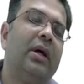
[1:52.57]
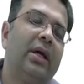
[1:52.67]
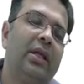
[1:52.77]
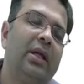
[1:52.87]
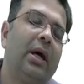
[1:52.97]

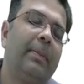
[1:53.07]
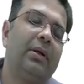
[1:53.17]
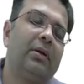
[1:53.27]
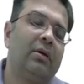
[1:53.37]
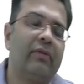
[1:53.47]
in the upper
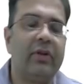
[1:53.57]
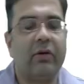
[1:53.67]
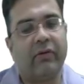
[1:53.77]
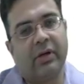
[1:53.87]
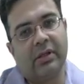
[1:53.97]
third of
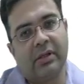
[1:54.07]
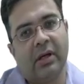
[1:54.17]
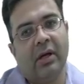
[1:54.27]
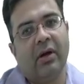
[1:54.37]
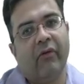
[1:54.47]
esophagus.
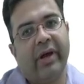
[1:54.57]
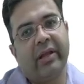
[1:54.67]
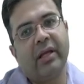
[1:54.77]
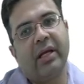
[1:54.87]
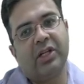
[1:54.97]

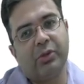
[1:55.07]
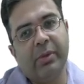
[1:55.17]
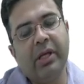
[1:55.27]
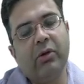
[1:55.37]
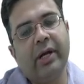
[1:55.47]
Whereas in
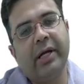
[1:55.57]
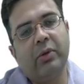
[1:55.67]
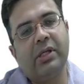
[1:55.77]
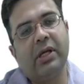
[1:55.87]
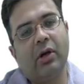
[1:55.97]
Kashmir, you'll get
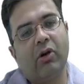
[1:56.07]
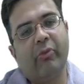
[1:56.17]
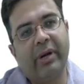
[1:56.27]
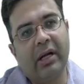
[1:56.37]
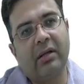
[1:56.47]
to see a lot of
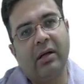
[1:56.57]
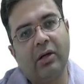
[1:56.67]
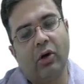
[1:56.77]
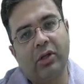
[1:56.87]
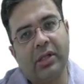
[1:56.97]
middle third.
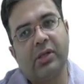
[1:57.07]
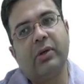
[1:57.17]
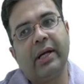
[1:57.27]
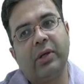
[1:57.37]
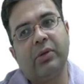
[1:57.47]
Northeast,
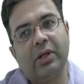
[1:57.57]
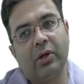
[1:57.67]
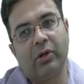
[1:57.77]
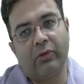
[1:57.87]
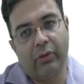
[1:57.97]
you'll get to see a
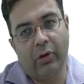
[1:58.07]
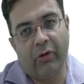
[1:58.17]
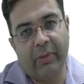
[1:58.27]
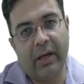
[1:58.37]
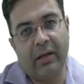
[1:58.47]
lot of, lot
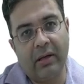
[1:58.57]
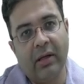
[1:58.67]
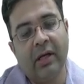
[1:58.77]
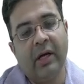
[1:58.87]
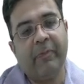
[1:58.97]
of middle third
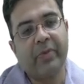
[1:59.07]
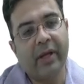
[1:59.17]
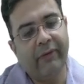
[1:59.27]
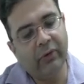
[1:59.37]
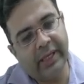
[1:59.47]

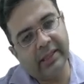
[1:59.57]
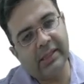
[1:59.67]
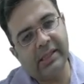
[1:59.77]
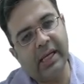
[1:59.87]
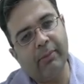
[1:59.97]
if you take the
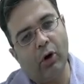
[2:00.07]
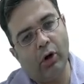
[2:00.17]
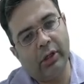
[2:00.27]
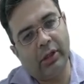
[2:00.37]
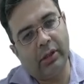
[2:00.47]
same
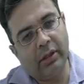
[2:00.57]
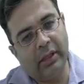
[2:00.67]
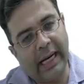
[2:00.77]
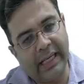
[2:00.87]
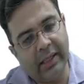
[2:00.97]
alt
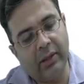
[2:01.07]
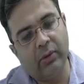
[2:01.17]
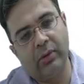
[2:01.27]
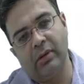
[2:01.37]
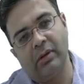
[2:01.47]

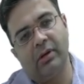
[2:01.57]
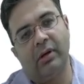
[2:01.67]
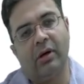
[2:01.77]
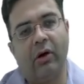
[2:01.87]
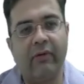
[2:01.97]
latitude
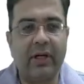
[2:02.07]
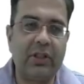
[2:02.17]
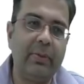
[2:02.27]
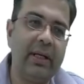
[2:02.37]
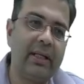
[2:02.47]
uh, of Kashmir,